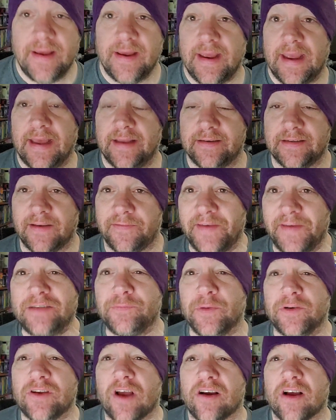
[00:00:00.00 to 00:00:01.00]
and
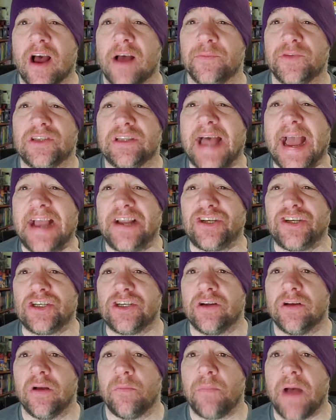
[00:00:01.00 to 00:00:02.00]

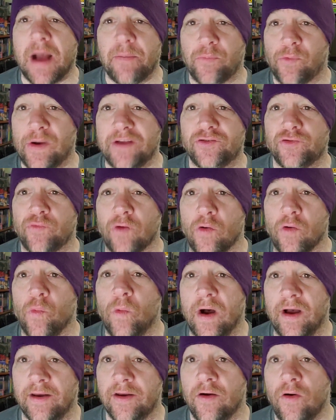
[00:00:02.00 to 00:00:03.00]
Facebook.com/Pop Retro
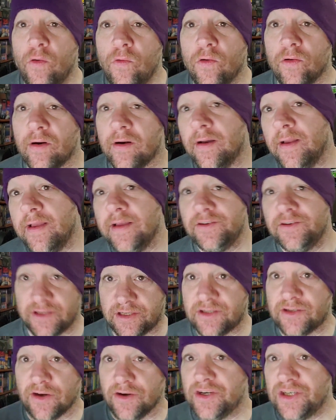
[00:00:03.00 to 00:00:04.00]
1, or
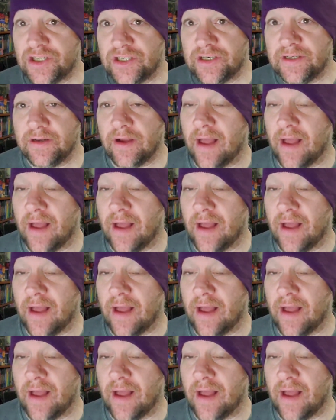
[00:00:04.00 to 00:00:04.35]
just search,